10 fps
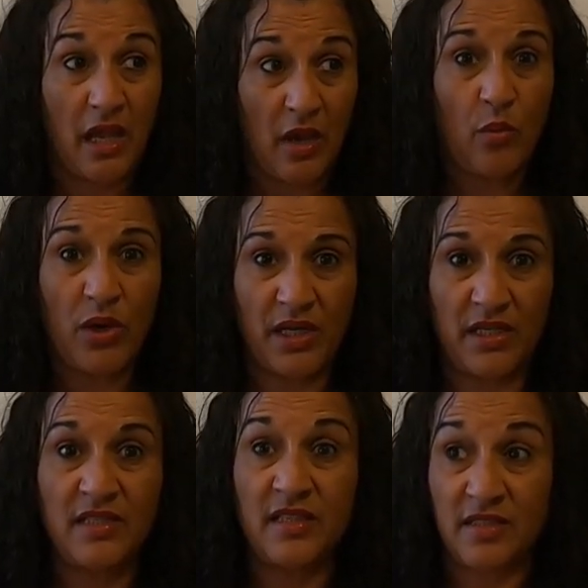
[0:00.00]
And what
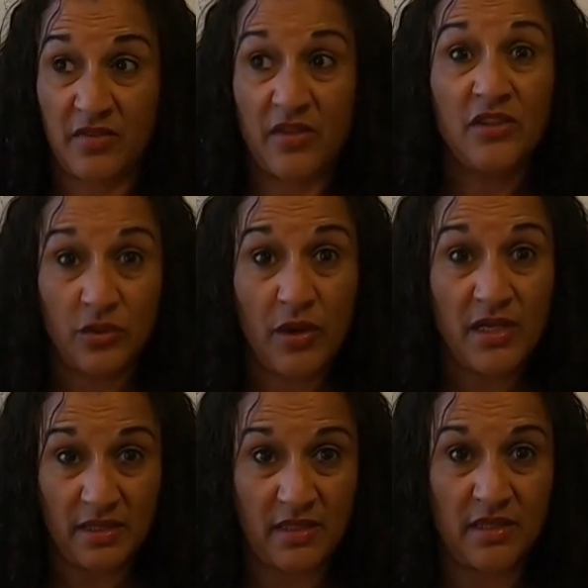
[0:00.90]
it is in this
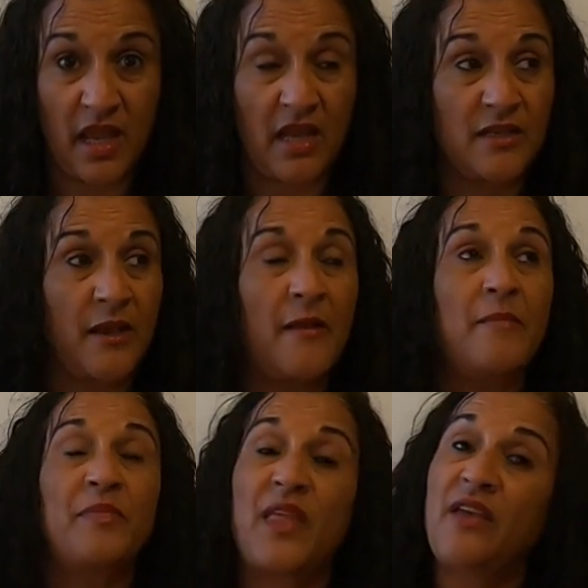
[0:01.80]
crazy state,
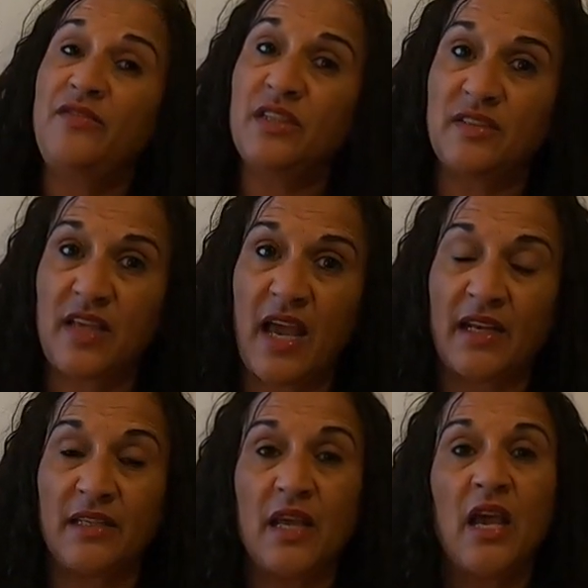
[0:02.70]
they've
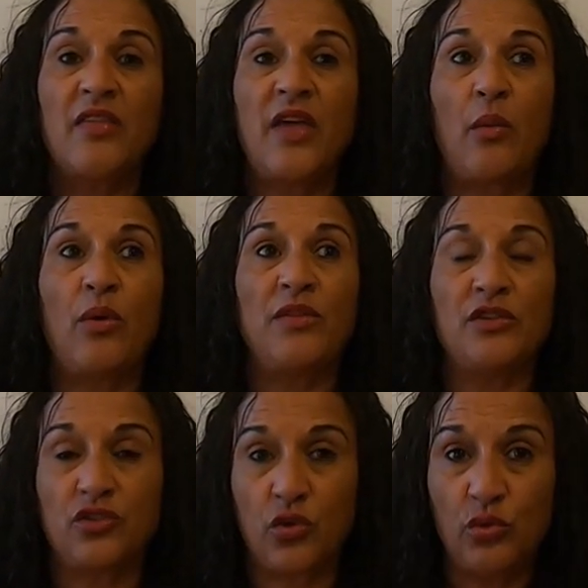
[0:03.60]
decided that when
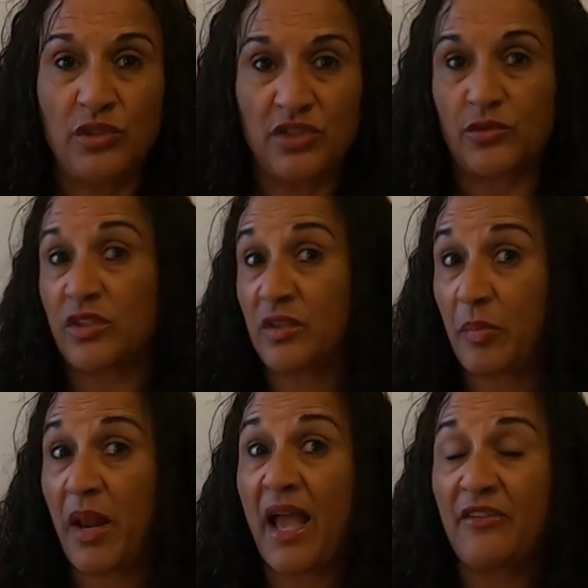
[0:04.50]
the school districts
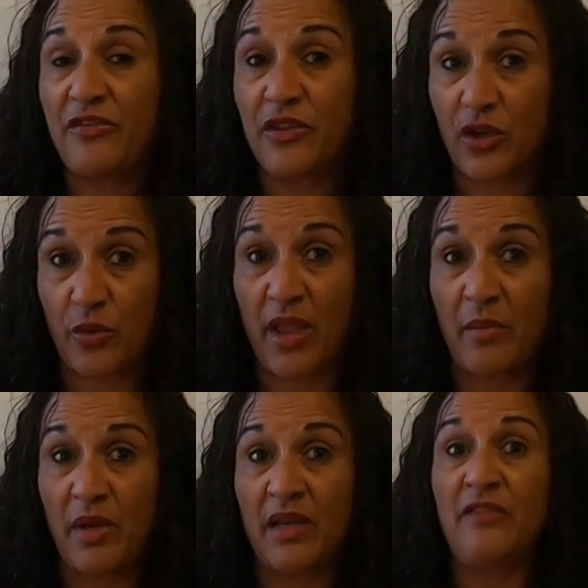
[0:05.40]
apply for the
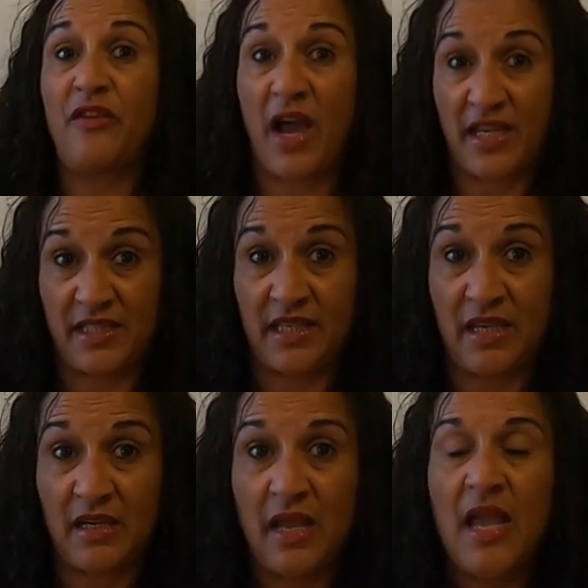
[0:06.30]
grant money for
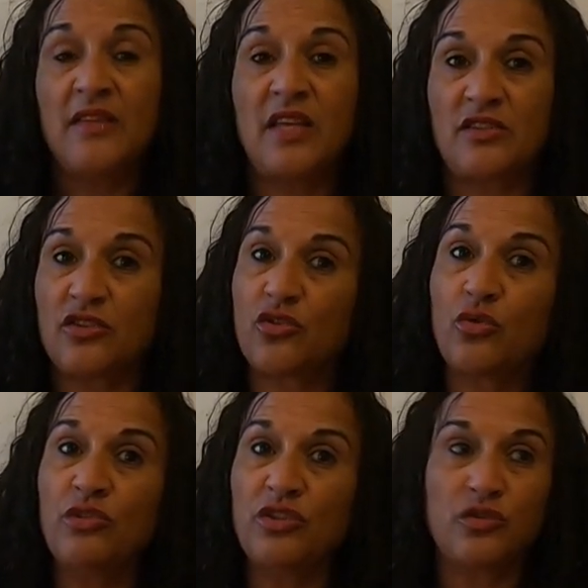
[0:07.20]
IDEA, that the
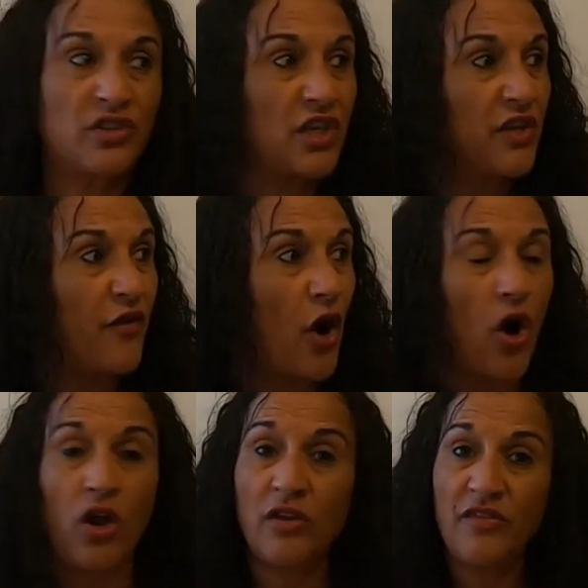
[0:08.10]
school districts give
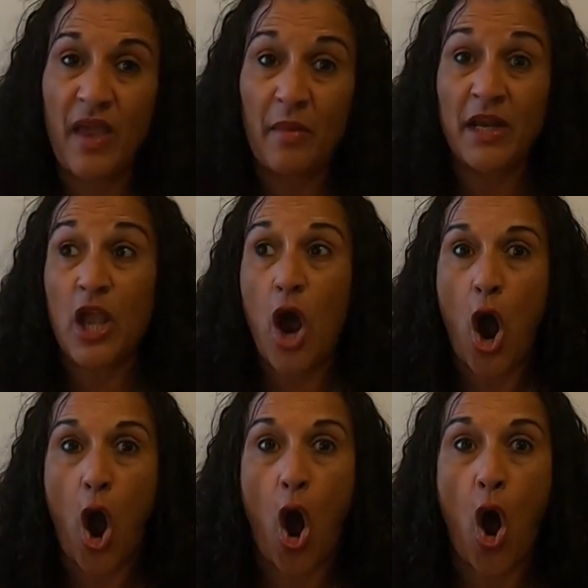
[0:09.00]
all of that money,
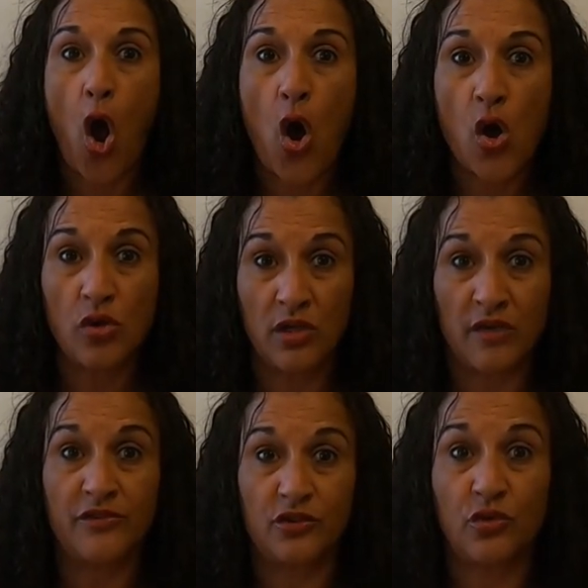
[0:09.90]
all
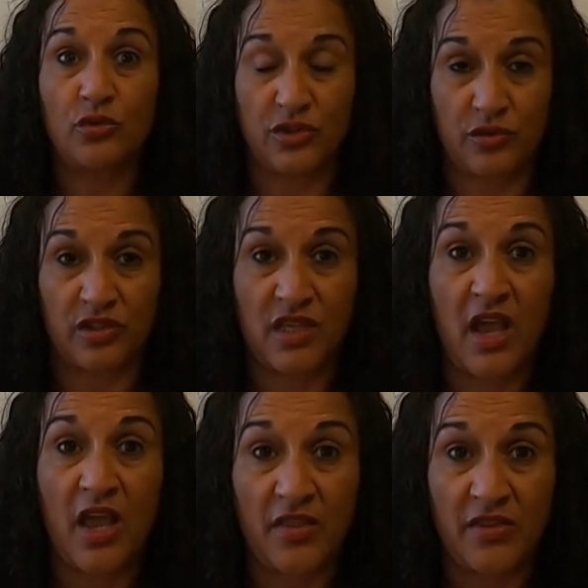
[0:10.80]
of the school districts
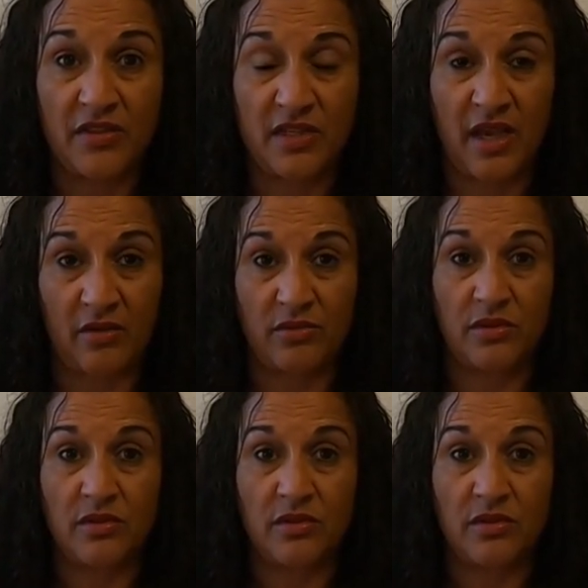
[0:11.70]
in this town,